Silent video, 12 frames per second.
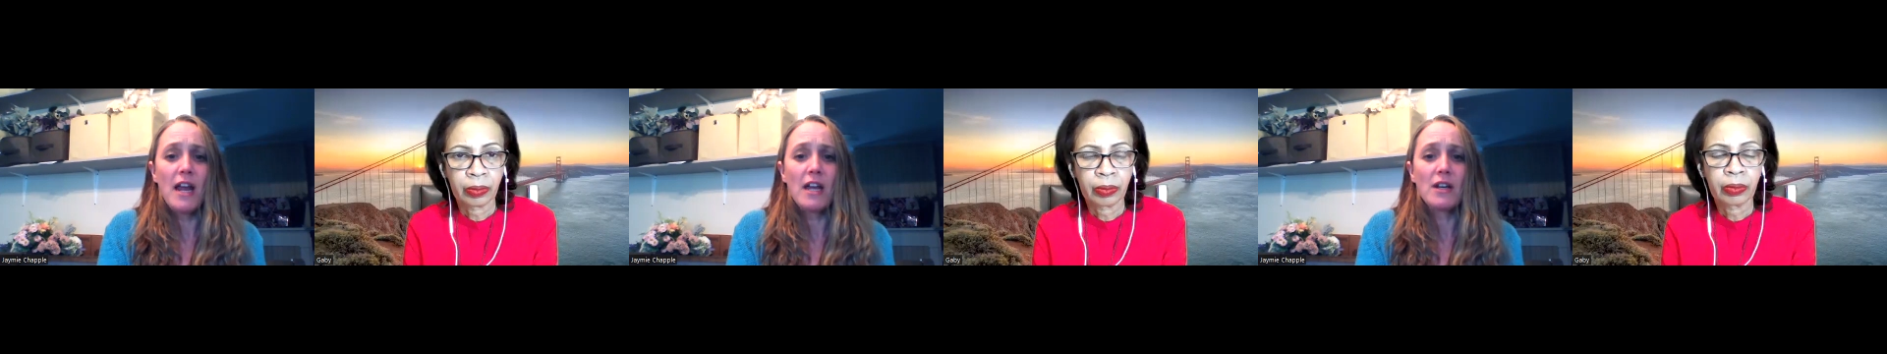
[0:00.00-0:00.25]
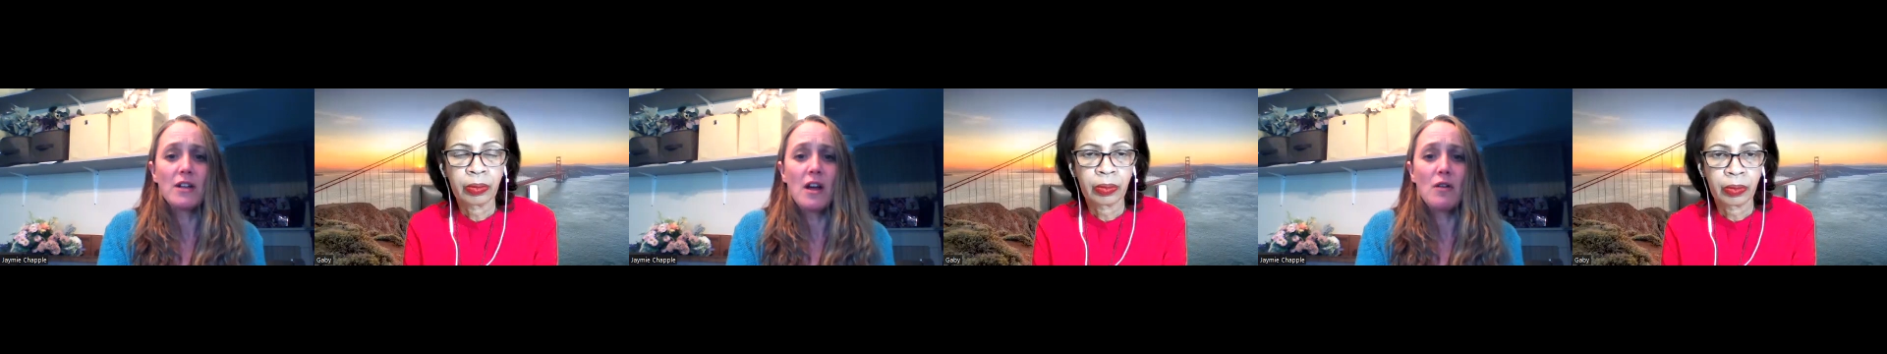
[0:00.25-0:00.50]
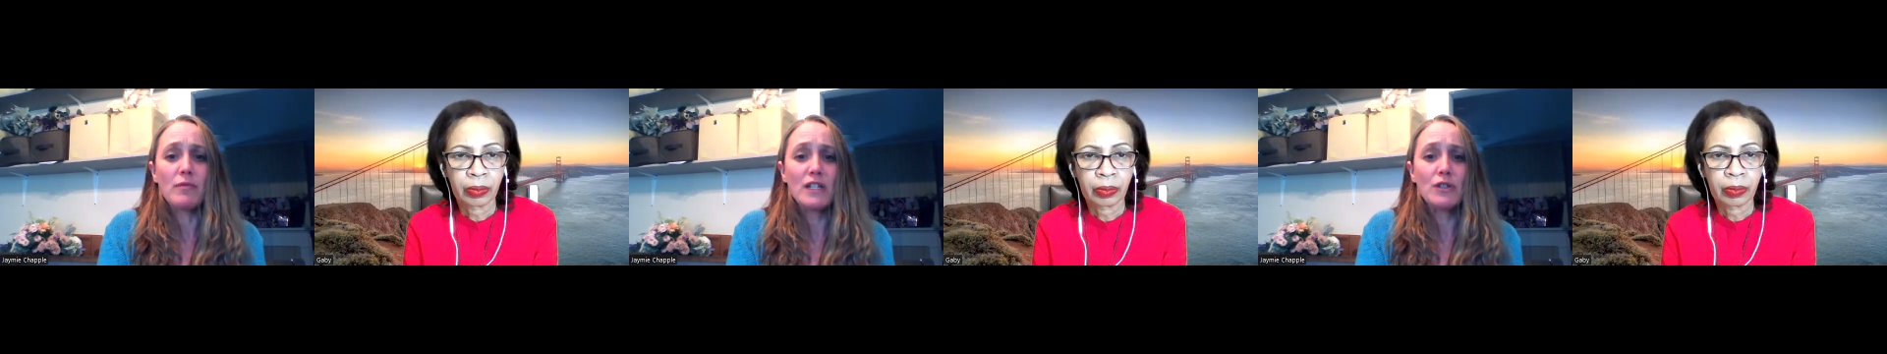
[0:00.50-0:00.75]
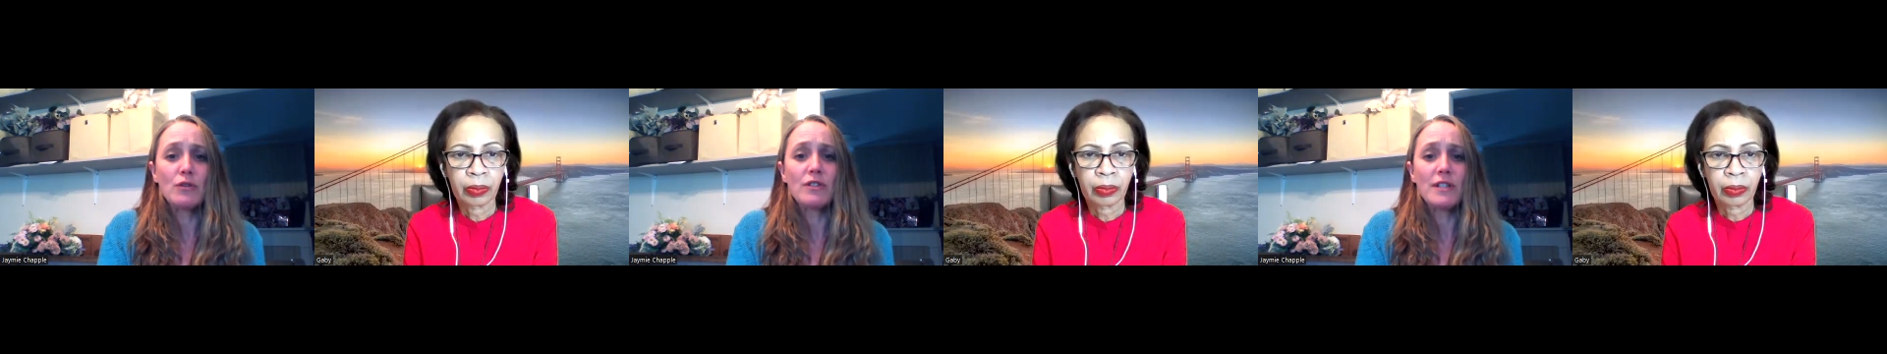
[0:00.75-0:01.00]
Speaker 1: and uh,
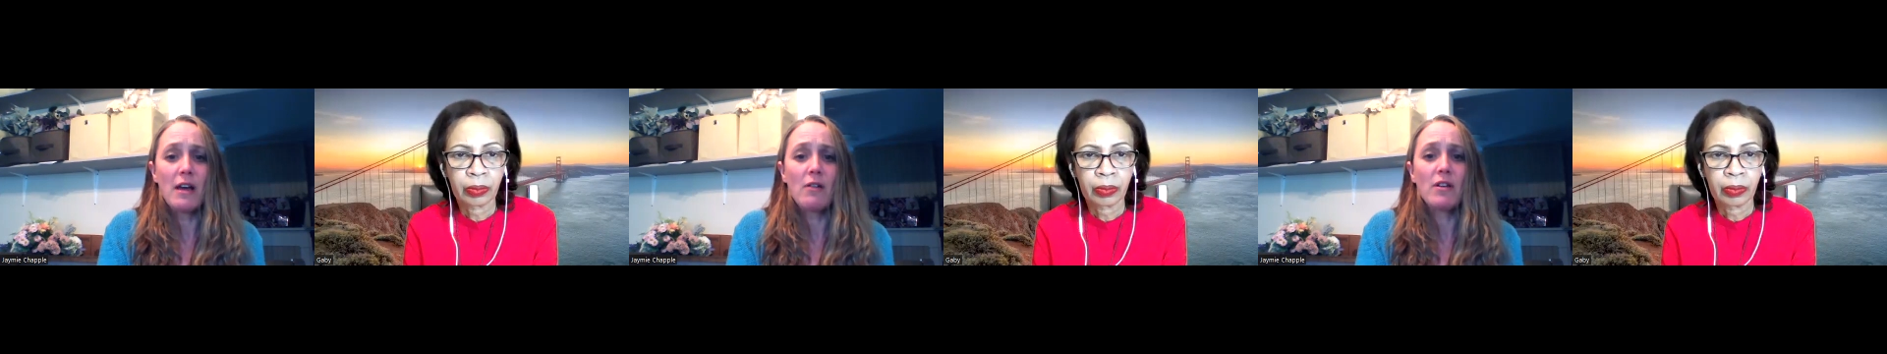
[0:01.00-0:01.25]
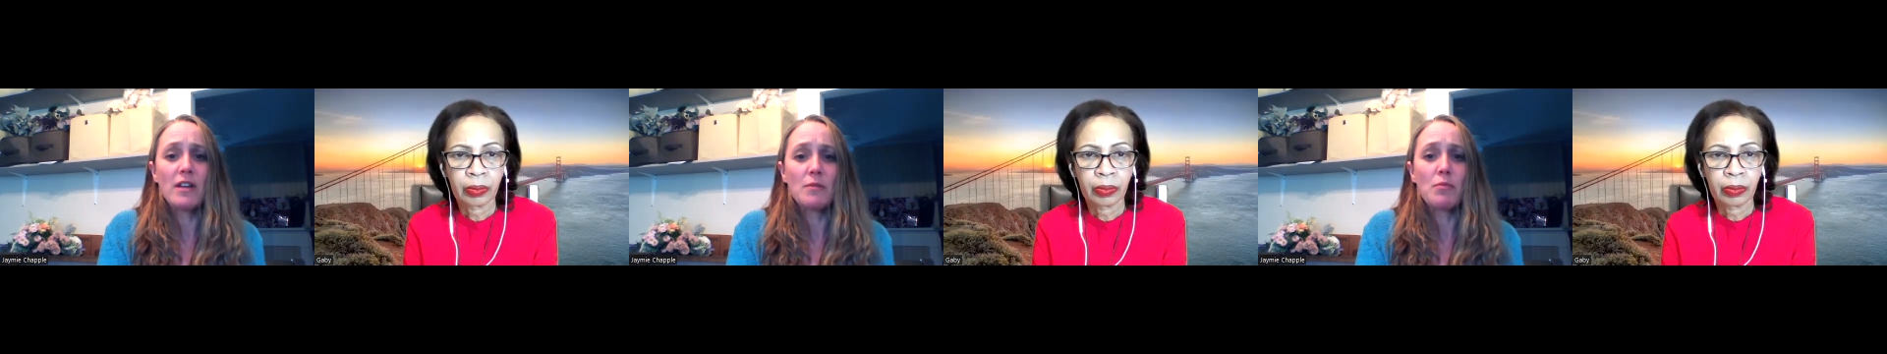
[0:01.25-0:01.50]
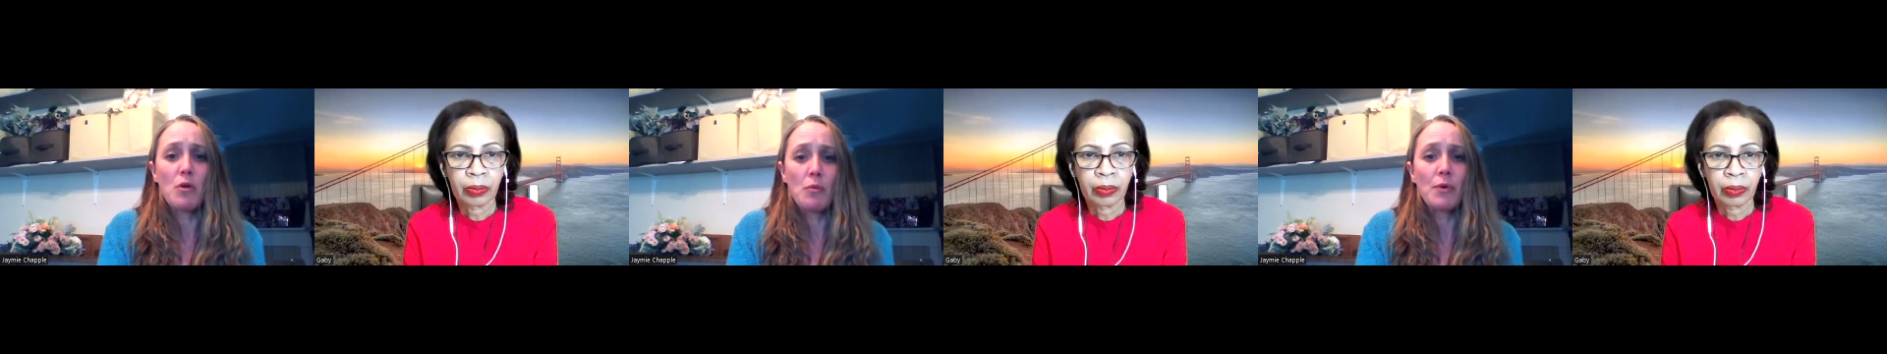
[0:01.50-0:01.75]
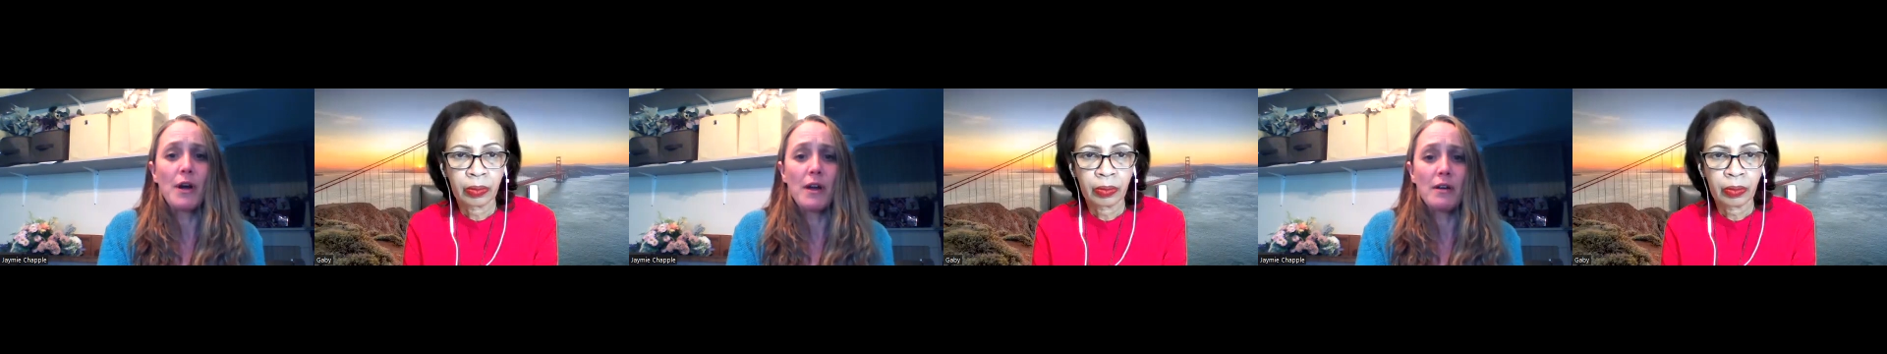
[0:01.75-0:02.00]
resource out as
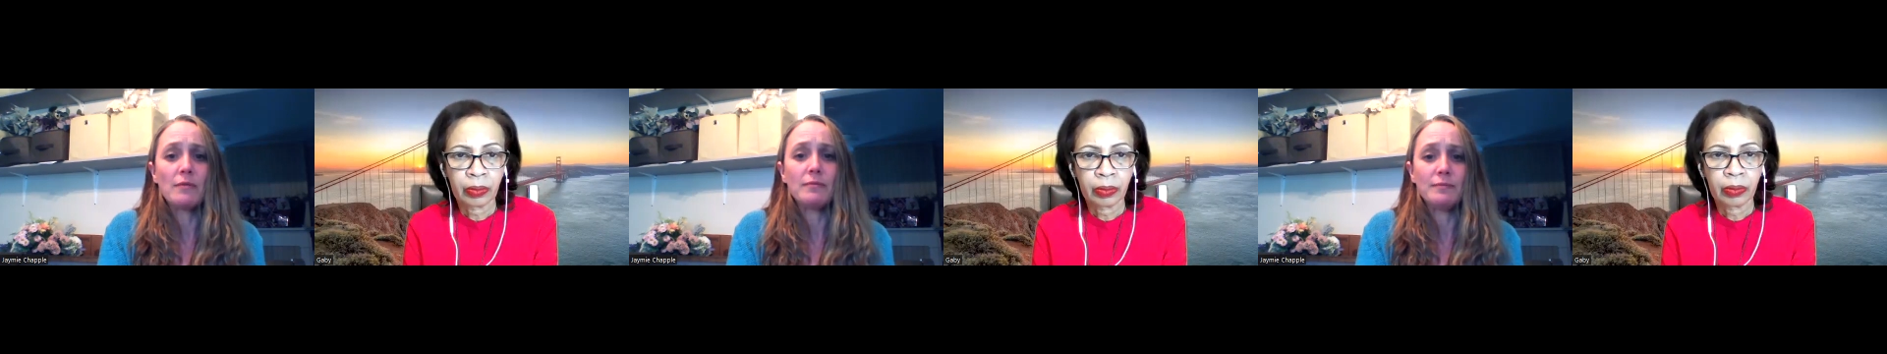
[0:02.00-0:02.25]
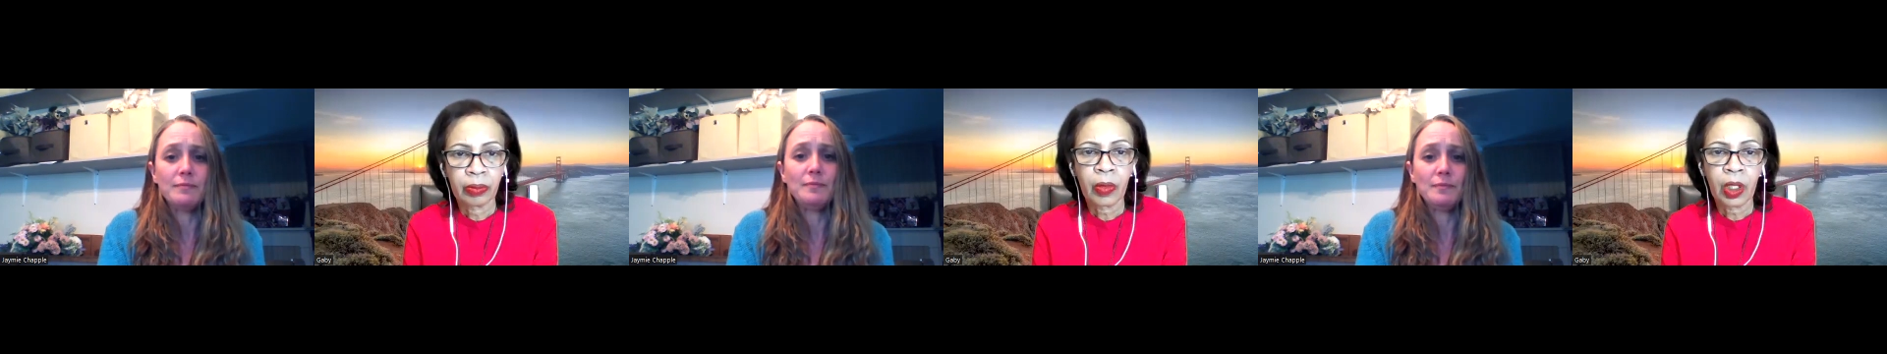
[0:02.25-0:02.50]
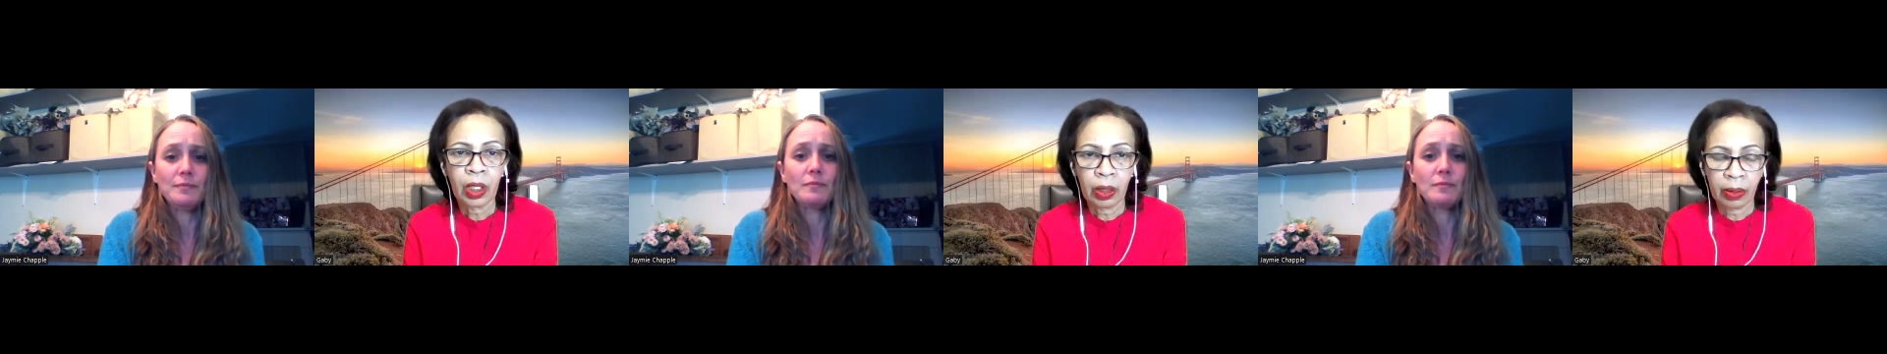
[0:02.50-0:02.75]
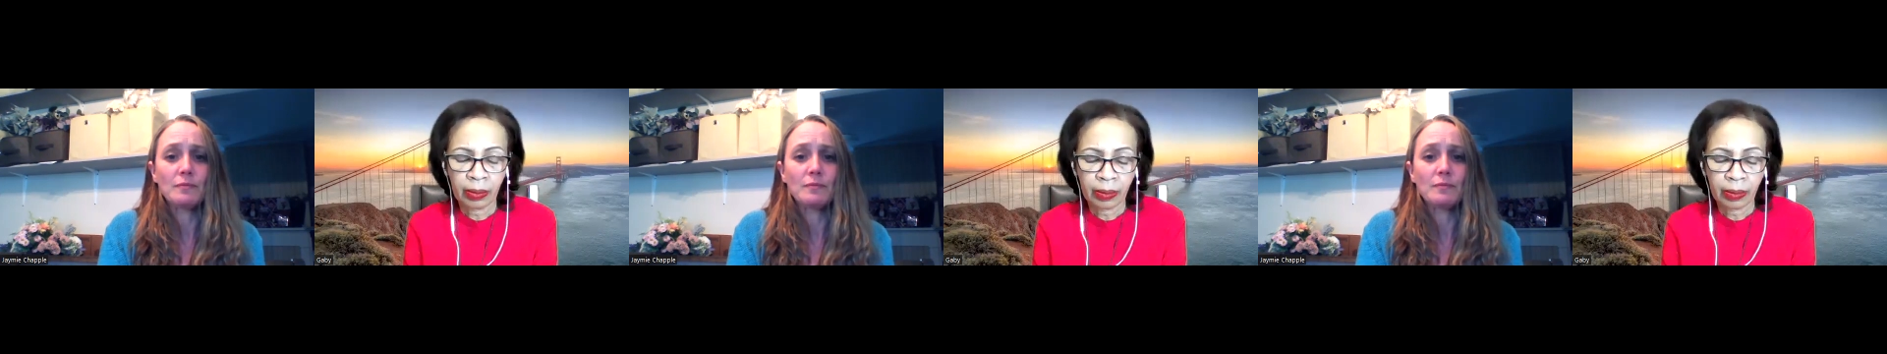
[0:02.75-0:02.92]
appropriate. Yeah.